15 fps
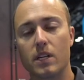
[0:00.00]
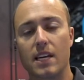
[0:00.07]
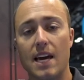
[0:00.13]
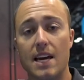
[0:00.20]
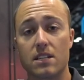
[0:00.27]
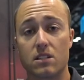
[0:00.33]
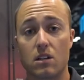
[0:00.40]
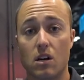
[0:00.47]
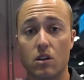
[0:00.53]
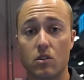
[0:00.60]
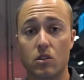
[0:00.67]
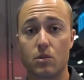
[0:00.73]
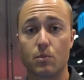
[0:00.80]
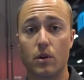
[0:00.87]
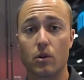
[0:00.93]
cast and
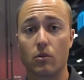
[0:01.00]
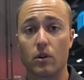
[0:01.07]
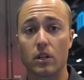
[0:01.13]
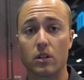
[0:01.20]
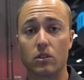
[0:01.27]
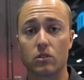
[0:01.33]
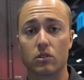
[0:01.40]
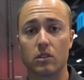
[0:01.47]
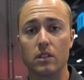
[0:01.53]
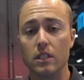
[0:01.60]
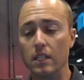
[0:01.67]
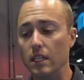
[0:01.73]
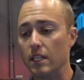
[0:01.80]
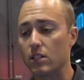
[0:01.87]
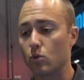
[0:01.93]
underspin reels,
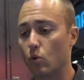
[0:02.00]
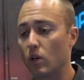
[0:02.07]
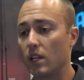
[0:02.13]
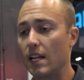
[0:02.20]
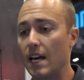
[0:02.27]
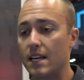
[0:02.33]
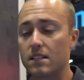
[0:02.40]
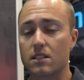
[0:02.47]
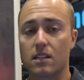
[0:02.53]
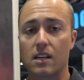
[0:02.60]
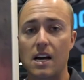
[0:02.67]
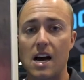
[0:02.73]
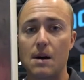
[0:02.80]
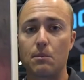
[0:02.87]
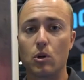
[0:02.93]
as well as
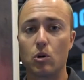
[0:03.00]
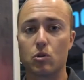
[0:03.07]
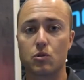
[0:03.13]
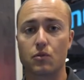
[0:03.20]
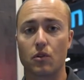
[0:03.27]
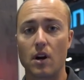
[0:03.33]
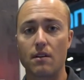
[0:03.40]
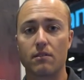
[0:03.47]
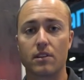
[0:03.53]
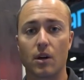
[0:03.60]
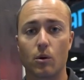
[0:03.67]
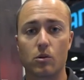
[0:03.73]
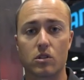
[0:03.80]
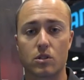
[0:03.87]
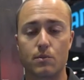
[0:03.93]
combos for
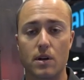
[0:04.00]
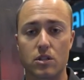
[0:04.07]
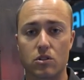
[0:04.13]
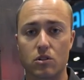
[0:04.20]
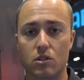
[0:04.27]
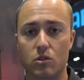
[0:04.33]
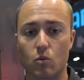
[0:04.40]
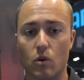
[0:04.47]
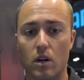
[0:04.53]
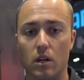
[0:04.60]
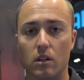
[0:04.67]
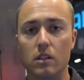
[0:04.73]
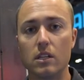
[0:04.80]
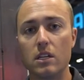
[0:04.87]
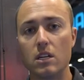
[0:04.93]
everything we just mentioned as well.
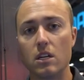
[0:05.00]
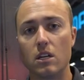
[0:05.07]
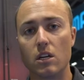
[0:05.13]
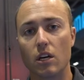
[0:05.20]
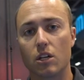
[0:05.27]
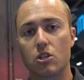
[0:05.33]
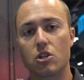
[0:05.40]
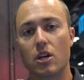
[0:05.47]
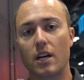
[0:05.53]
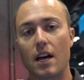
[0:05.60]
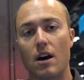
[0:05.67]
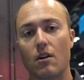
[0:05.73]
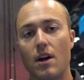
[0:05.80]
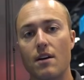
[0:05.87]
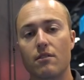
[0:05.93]
You can check
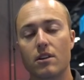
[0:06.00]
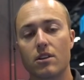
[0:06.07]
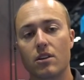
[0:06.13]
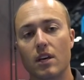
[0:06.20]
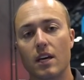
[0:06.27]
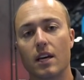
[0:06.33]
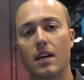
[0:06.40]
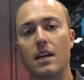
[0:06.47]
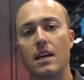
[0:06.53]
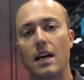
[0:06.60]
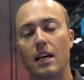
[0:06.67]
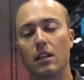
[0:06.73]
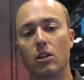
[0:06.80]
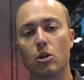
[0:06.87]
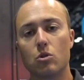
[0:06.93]
out everything
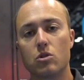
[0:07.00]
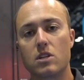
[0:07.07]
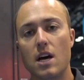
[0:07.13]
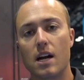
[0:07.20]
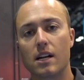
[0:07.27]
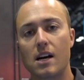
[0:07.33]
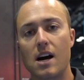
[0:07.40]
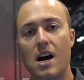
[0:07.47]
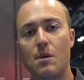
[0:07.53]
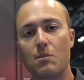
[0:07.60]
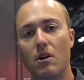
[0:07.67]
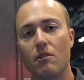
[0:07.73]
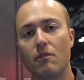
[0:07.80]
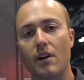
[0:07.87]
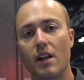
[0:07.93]
at
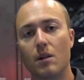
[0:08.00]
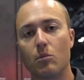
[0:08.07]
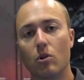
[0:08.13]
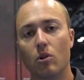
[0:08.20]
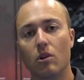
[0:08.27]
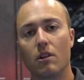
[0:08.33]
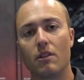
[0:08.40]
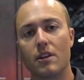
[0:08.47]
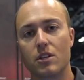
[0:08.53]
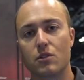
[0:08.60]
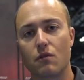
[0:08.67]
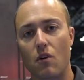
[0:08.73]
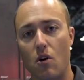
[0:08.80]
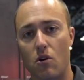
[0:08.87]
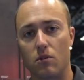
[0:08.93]
lews.com, available this
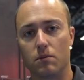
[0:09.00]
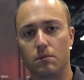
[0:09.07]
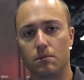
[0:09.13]
fall.